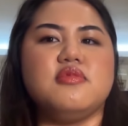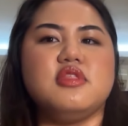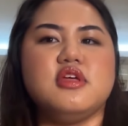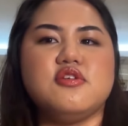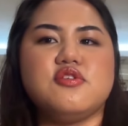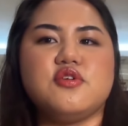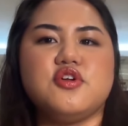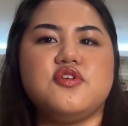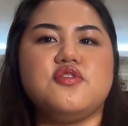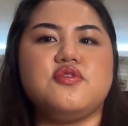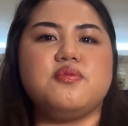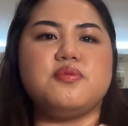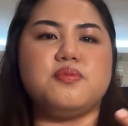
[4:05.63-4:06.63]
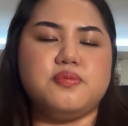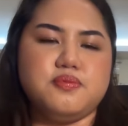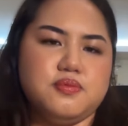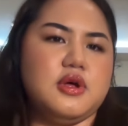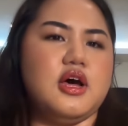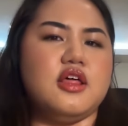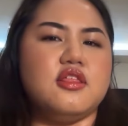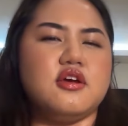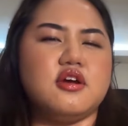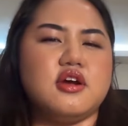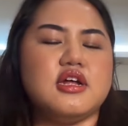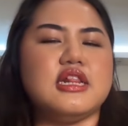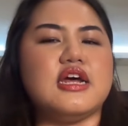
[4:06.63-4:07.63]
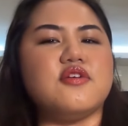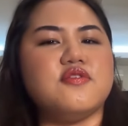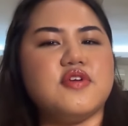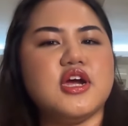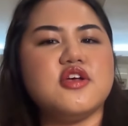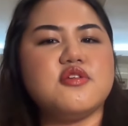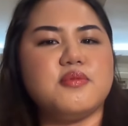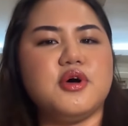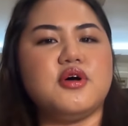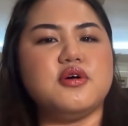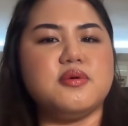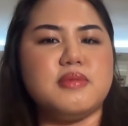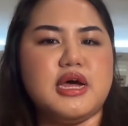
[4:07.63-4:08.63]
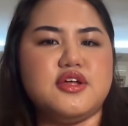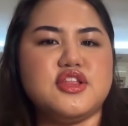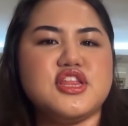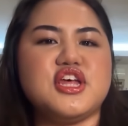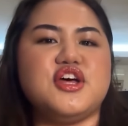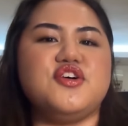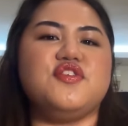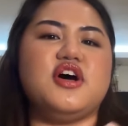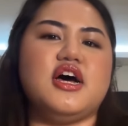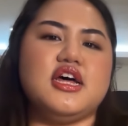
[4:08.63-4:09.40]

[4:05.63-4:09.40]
these sort of other like very small amounts of